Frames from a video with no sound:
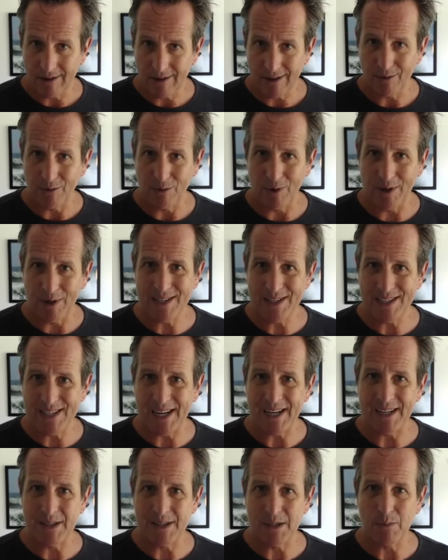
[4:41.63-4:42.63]
1
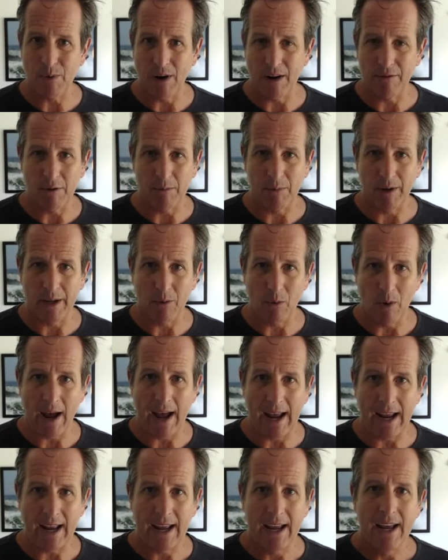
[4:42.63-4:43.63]
sentence preferably
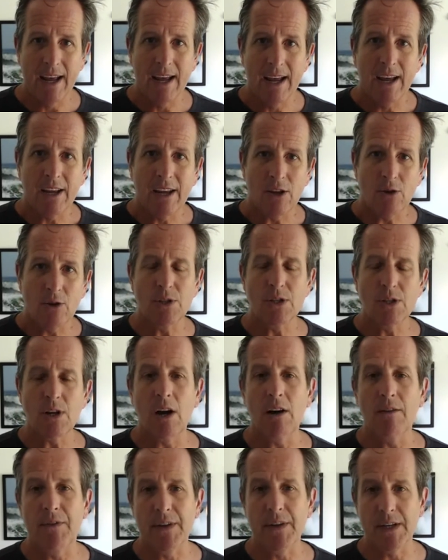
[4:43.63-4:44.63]
way, you
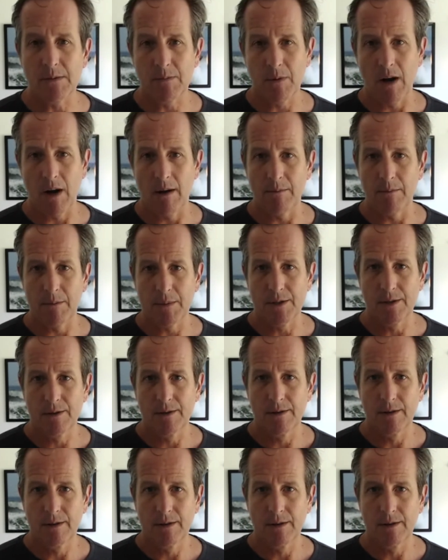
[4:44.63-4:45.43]
solve these problems.